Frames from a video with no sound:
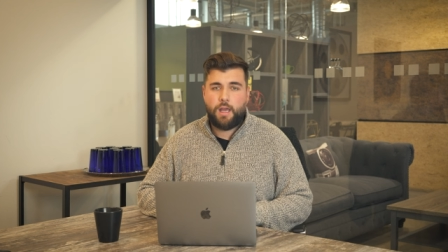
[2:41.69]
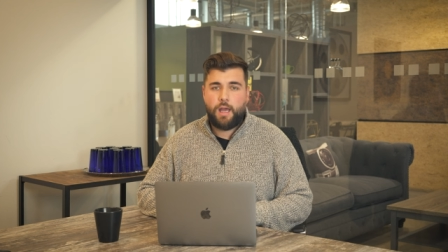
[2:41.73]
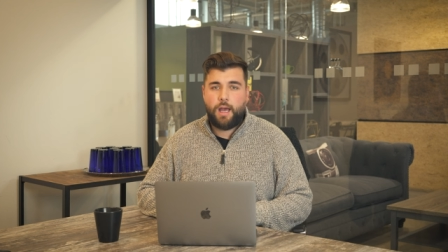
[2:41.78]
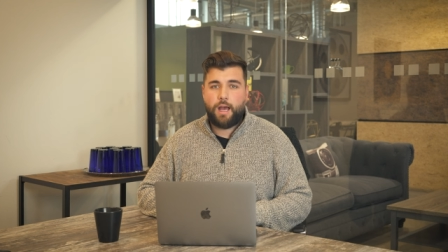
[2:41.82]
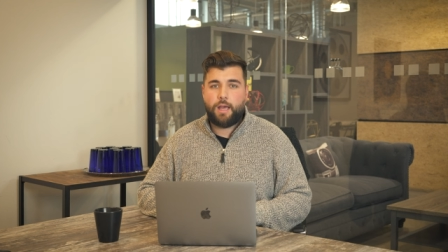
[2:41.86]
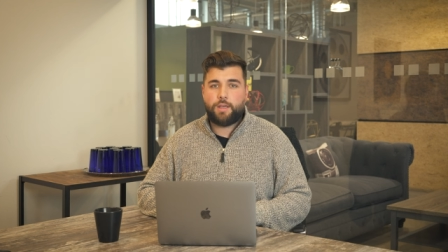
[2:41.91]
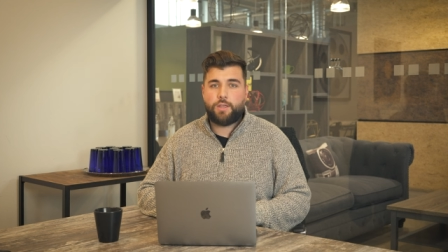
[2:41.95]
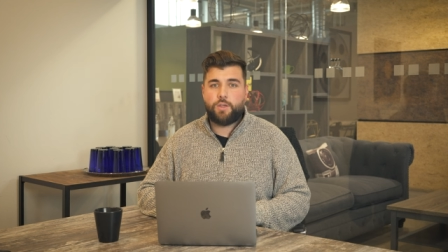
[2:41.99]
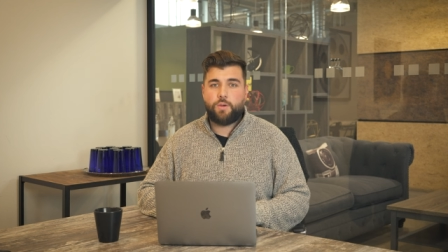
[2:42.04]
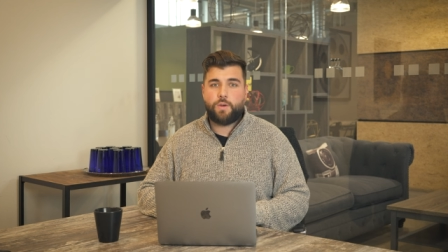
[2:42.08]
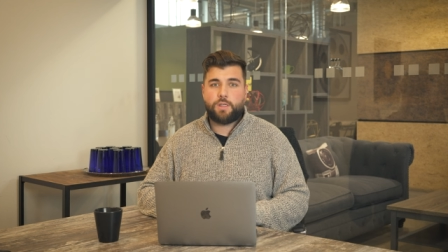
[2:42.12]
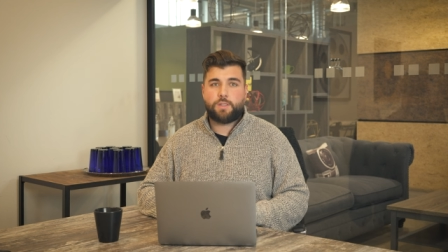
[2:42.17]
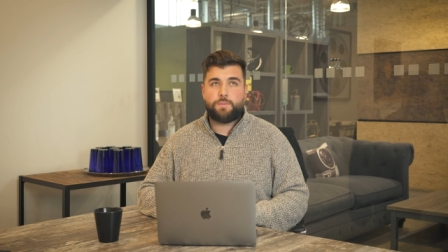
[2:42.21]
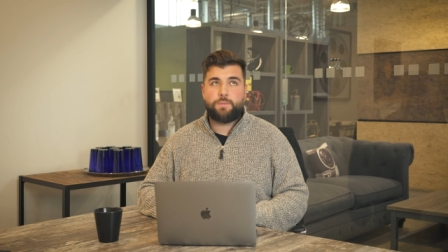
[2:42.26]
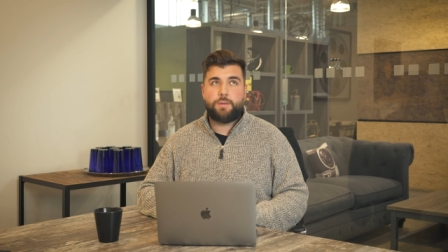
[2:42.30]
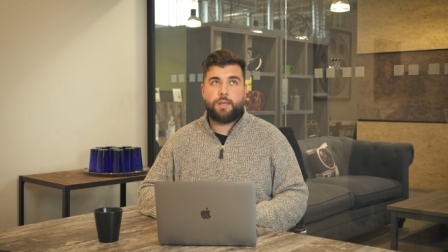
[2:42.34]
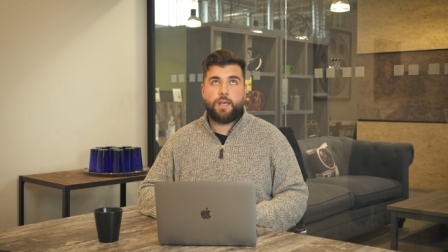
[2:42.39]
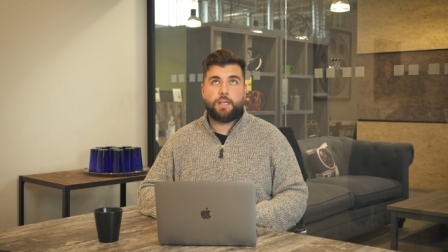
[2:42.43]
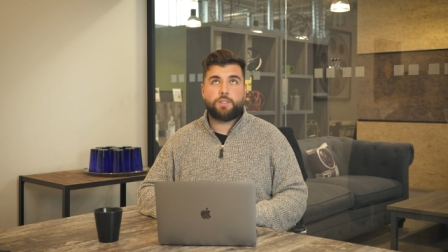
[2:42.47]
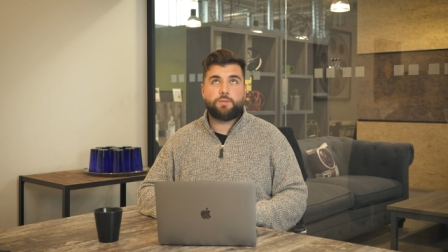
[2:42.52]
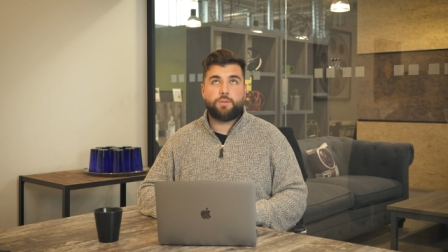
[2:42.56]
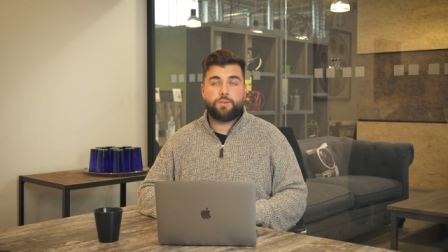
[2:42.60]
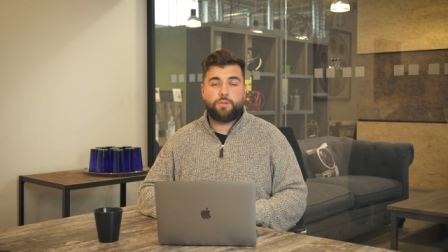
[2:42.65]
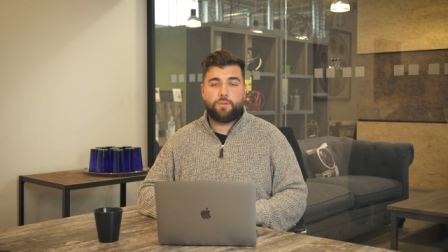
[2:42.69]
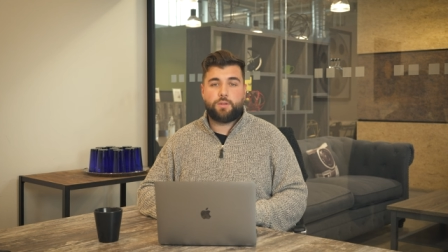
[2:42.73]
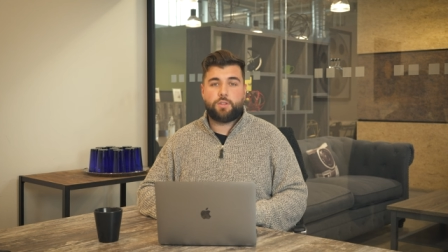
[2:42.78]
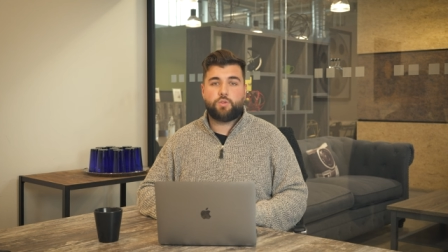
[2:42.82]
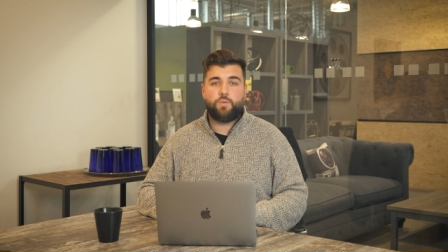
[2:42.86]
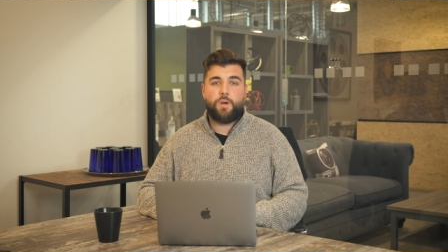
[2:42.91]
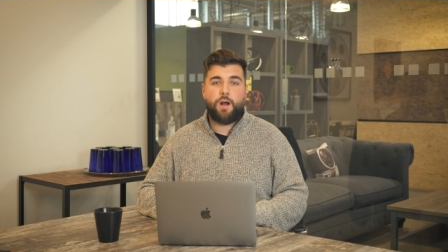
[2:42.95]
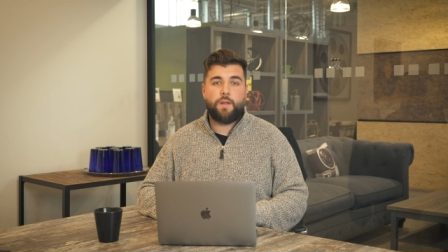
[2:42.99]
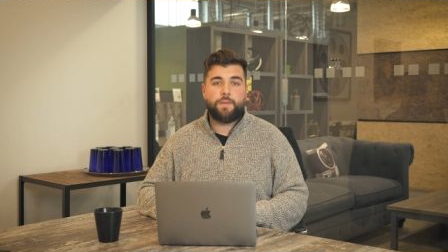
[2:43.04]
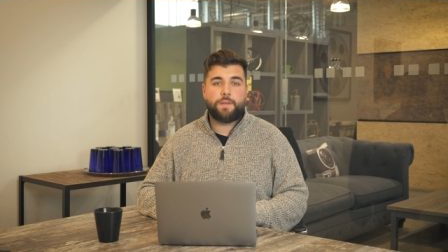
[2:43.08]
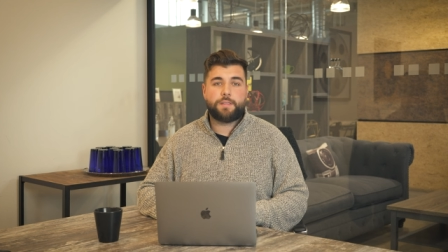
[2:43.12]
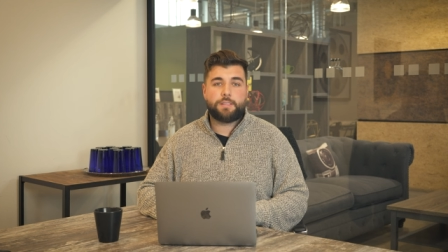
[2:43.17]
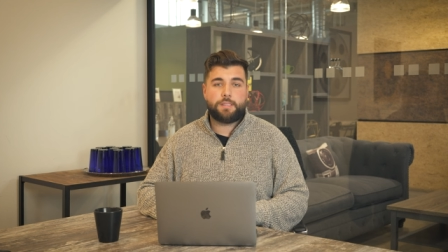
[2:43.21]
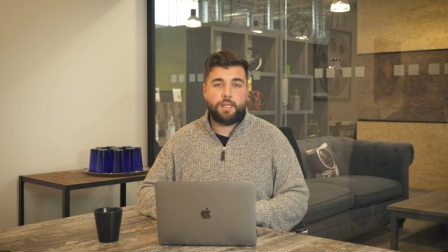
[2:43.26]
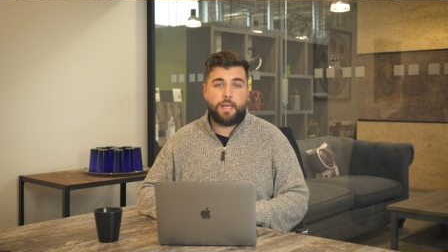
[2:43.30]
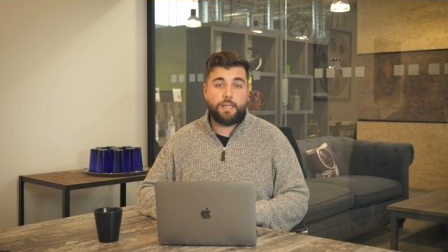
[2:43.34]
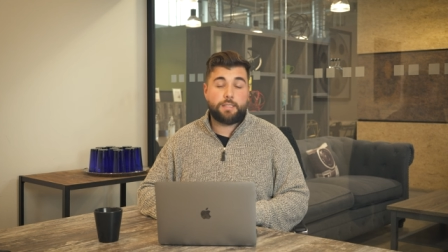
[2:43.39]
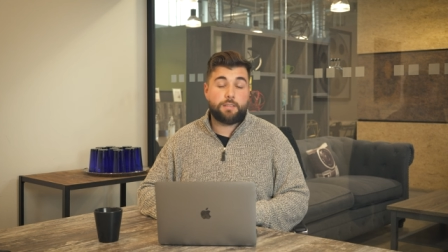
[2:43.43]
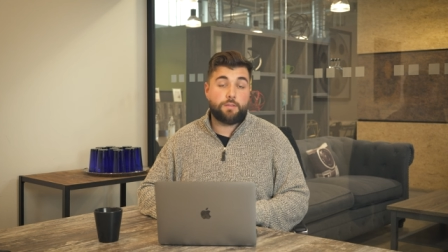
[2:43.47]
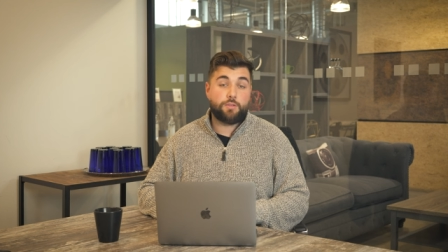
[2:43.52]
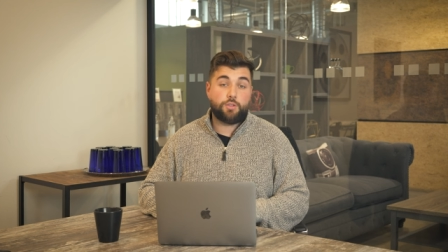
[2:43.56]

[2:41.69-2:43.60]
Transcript: Uh, U S P S will do it as well in the States.